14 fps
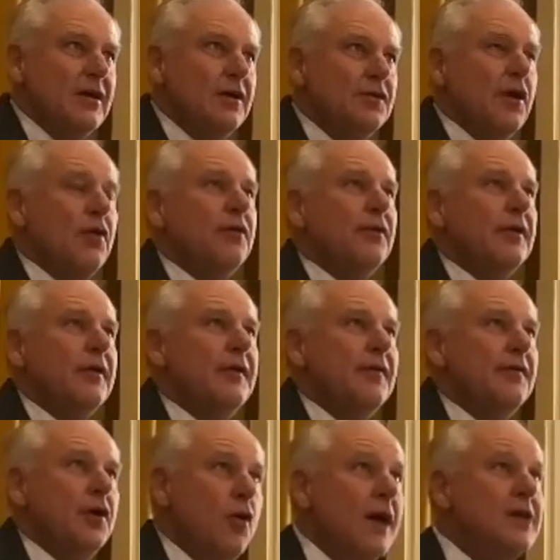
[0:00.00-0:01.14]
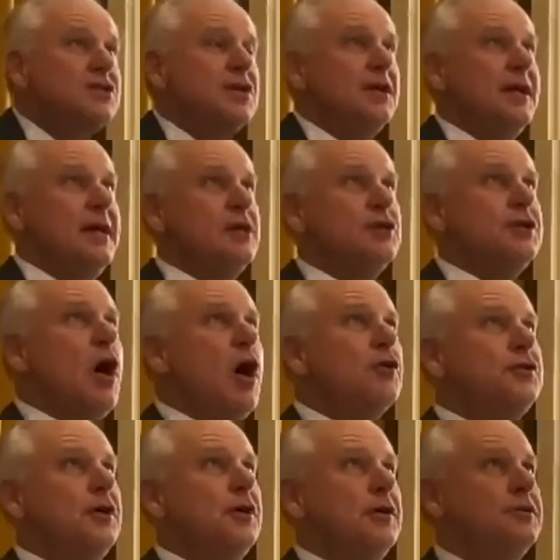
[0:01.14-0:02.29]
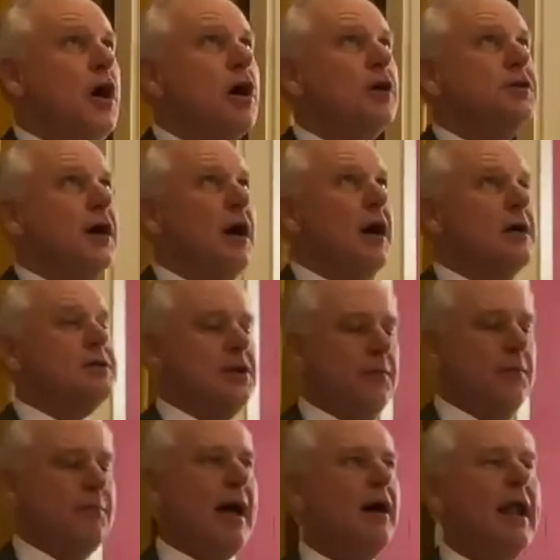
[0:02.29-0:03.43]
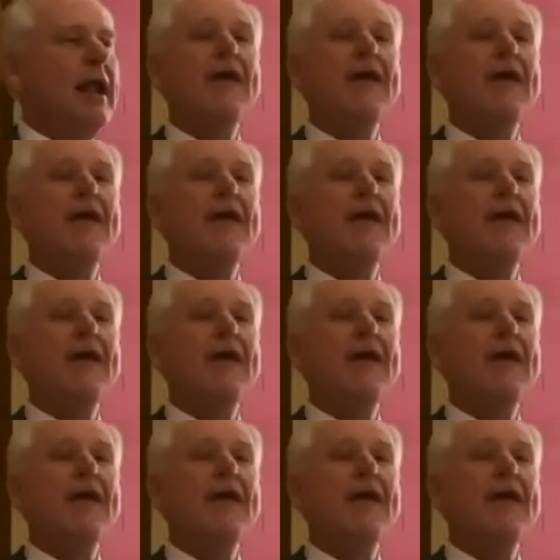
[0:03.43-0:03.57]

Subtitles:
so the question is, talk to us about